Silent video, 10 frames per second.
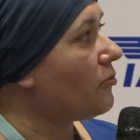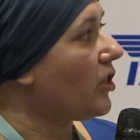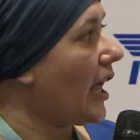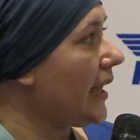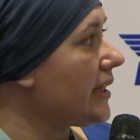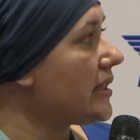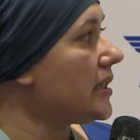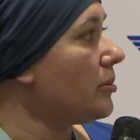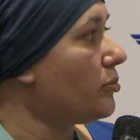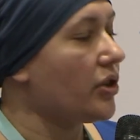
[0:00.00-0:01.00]

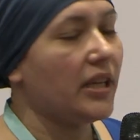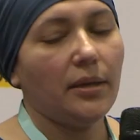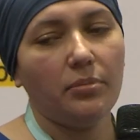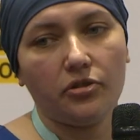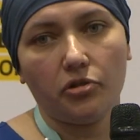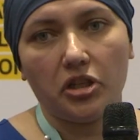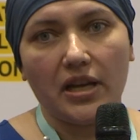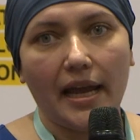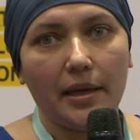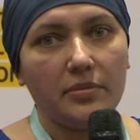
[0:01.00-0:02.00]
flights, prohibit
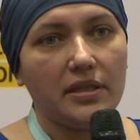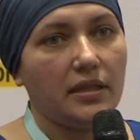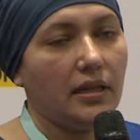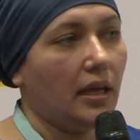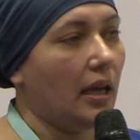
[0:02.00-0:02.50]
retimes,